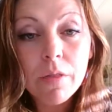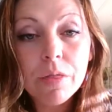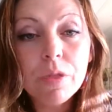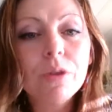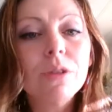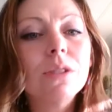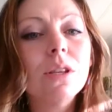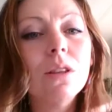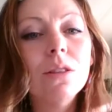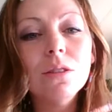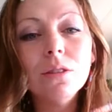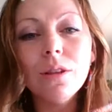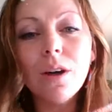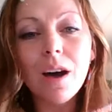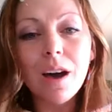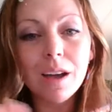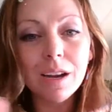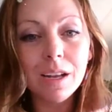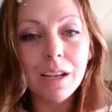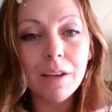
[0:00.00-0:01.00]
There's a
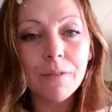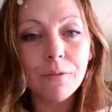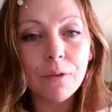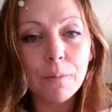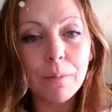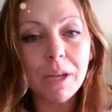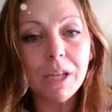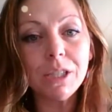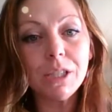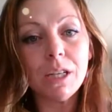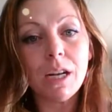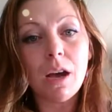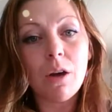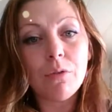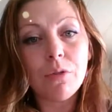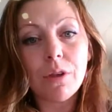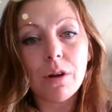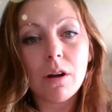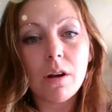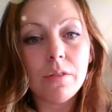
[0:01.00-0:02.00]
lot of information
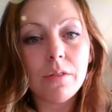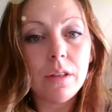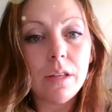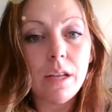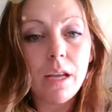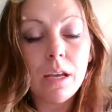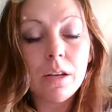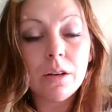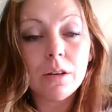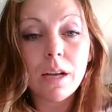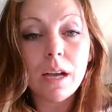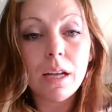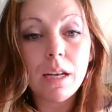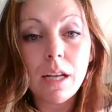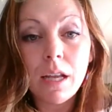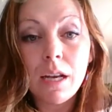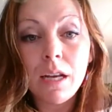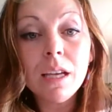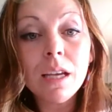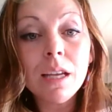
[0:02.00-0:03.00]
out there on the internet
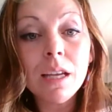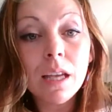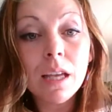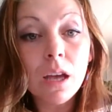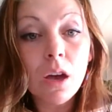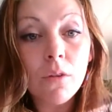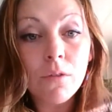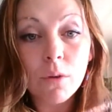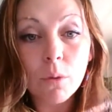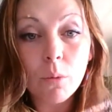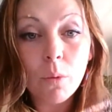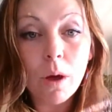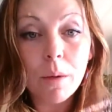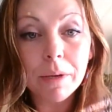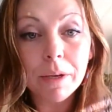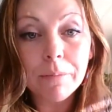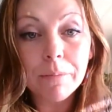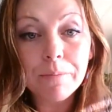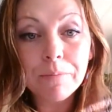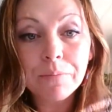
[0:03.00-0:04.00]
and it can get
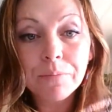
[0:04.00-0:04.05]
overwhelming.